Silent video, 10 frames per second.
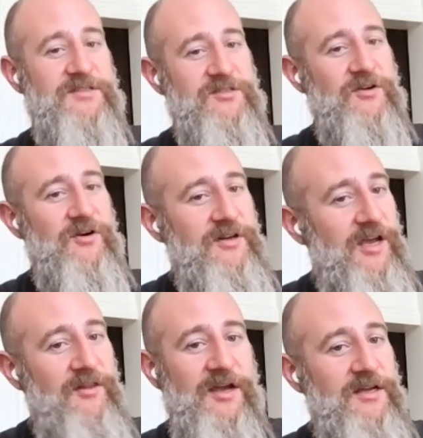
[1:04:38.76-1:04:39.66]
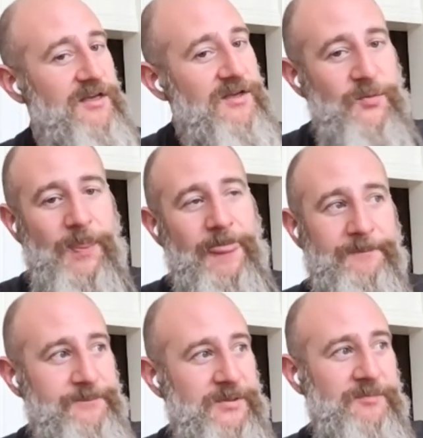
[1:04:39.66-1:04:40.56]
is hard now. Like
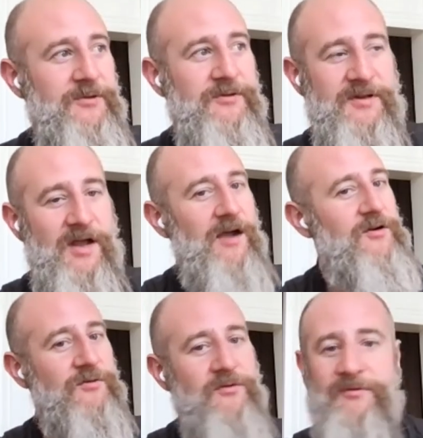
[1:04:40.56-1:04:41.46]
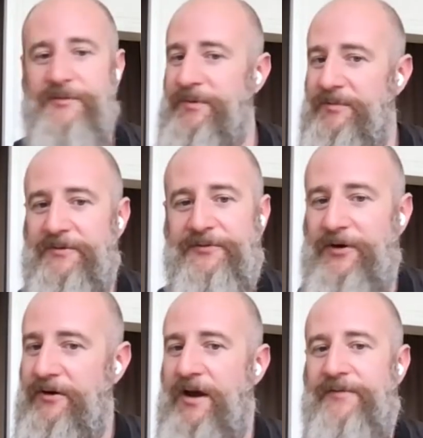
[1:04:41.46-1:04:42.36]
people are not cool with people
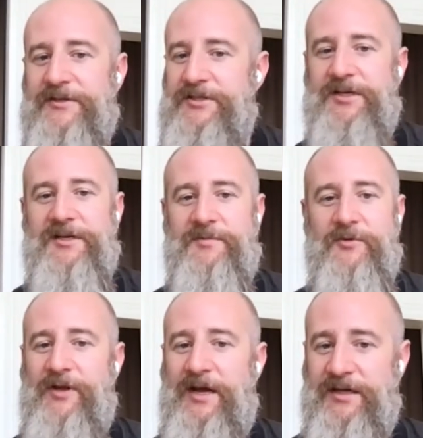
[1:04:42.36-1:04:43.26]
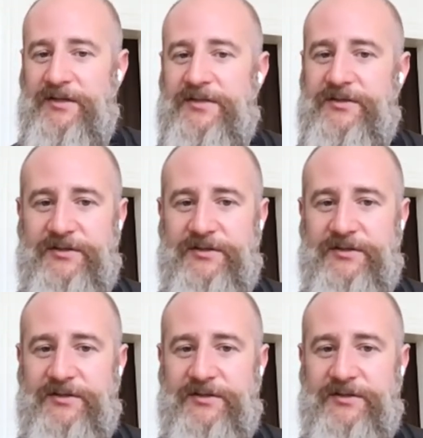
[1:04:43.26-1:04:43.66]
photographing shit anymore. Like it's